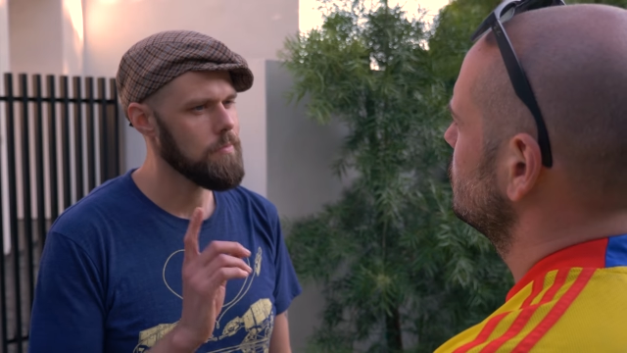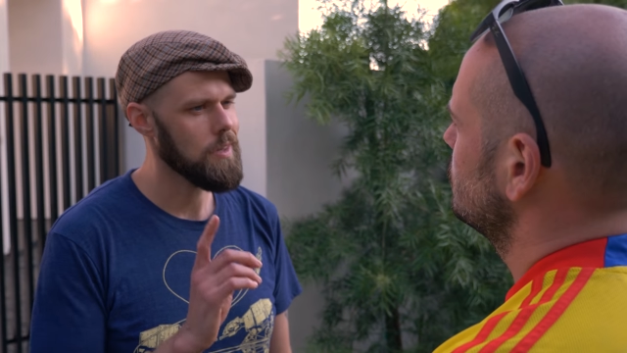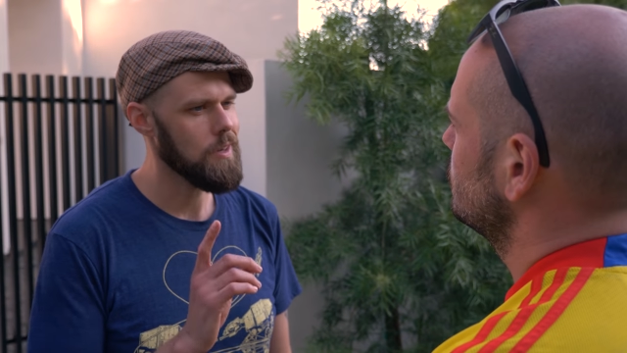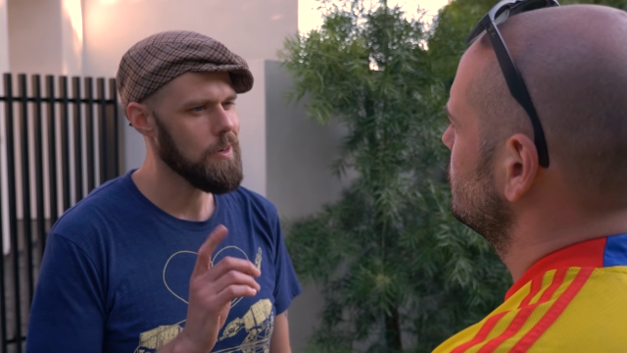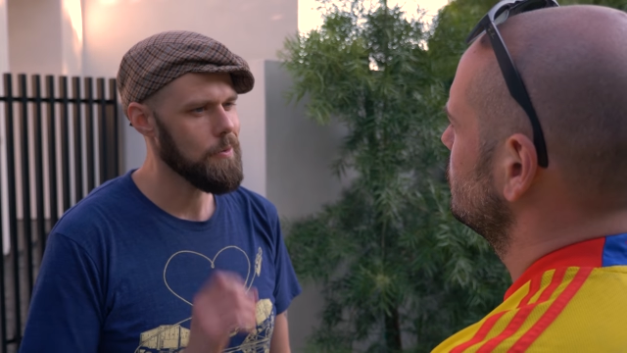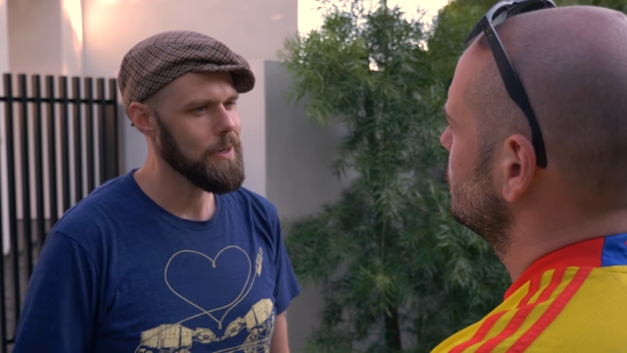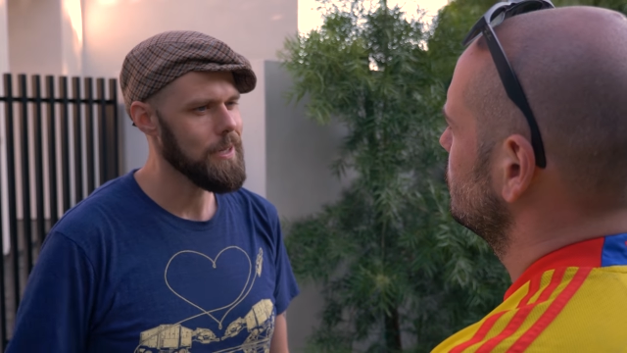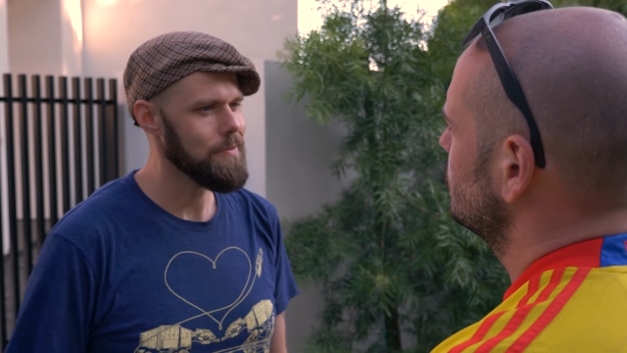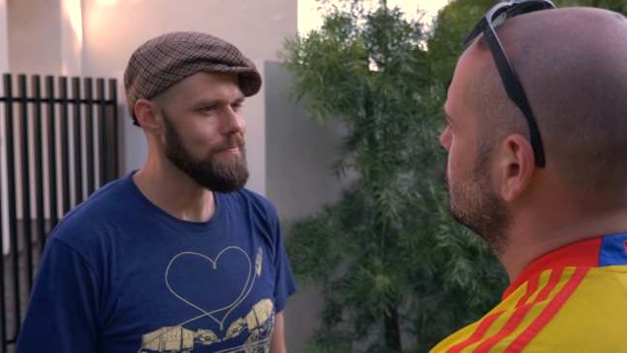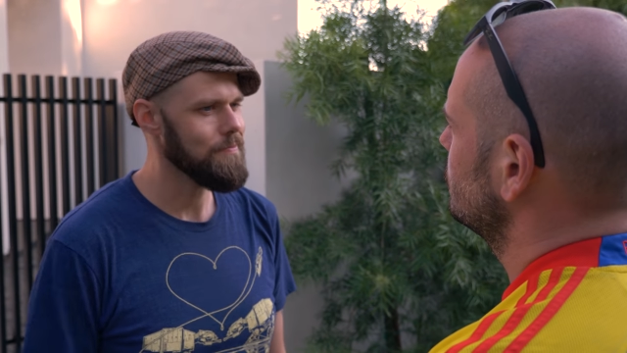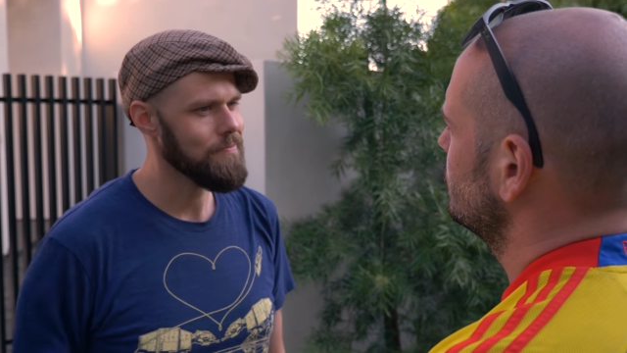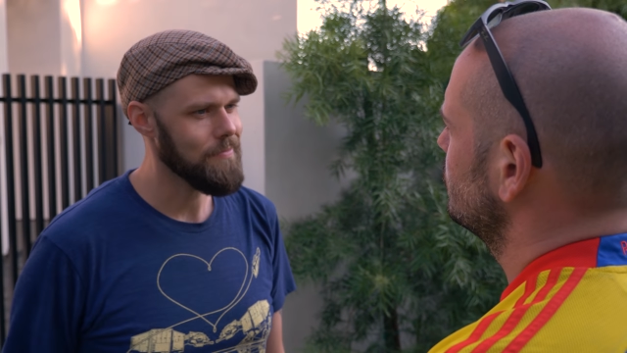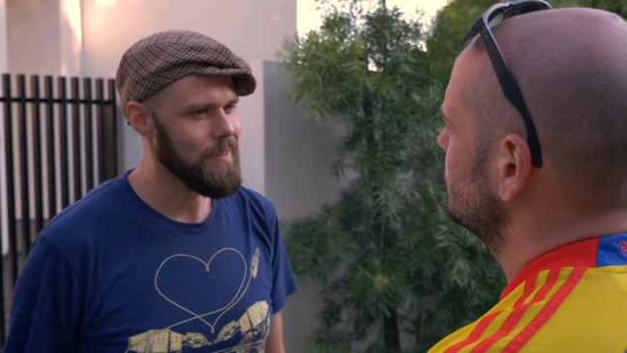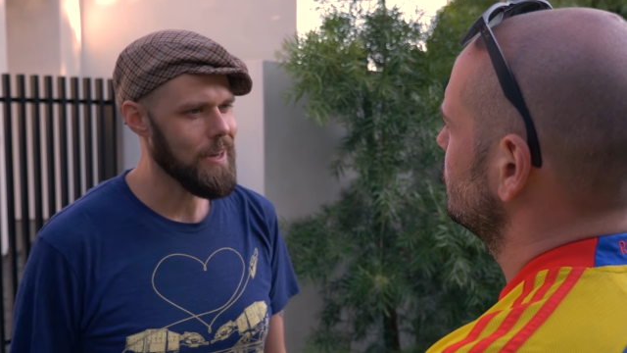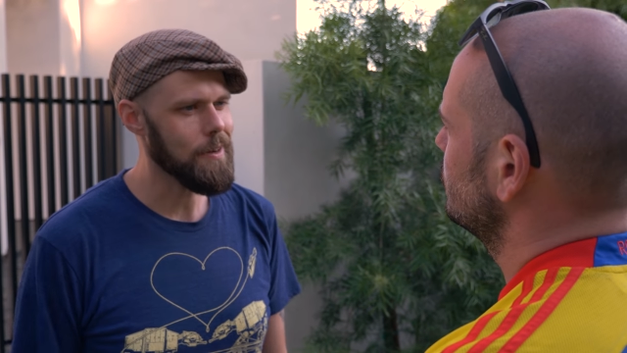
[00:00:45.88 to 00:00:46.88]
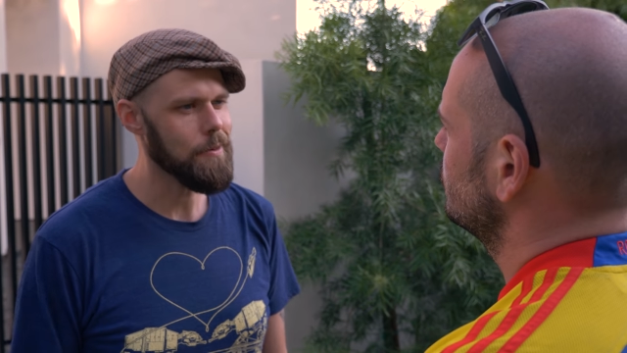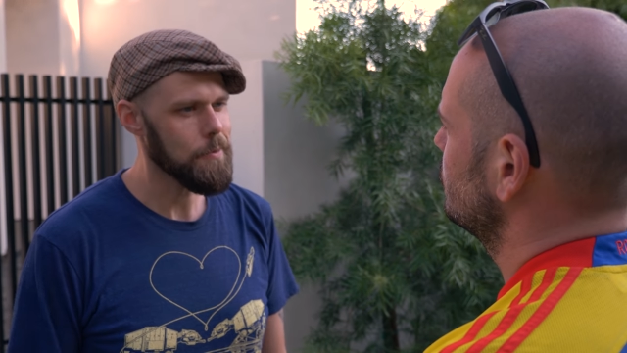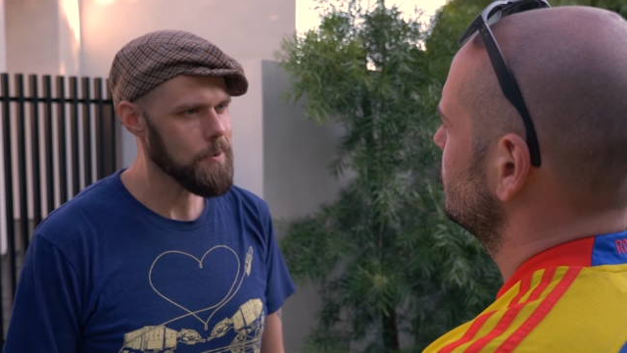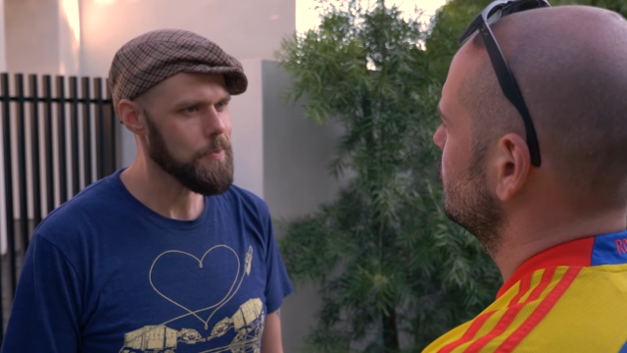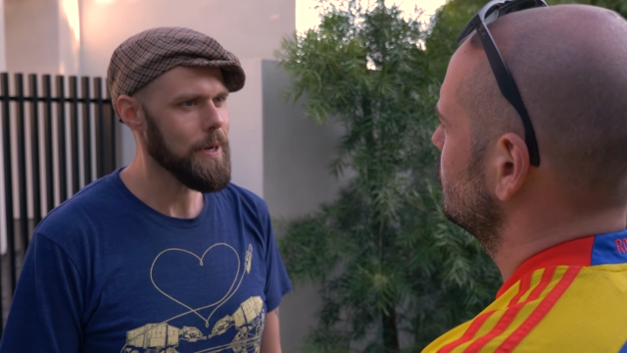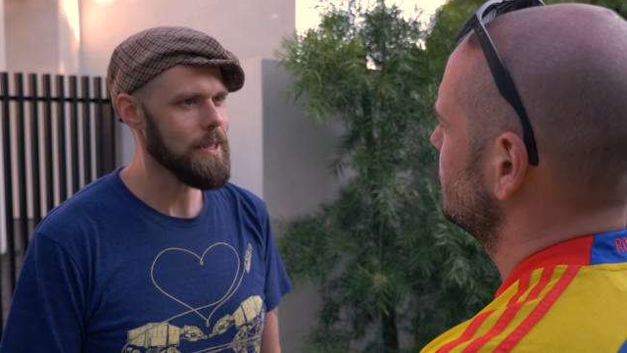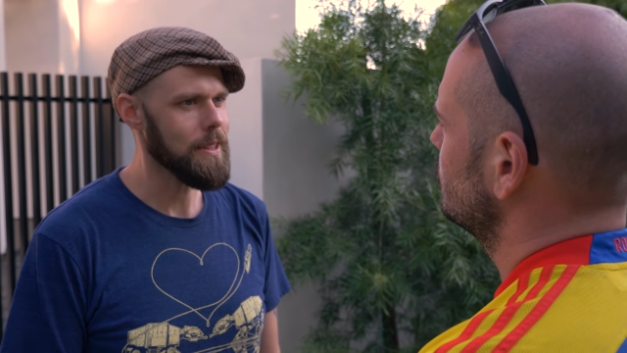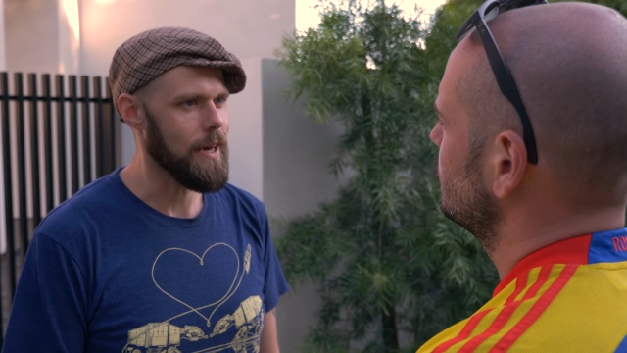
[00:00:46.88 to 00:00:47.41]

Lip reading: You know what? I can respect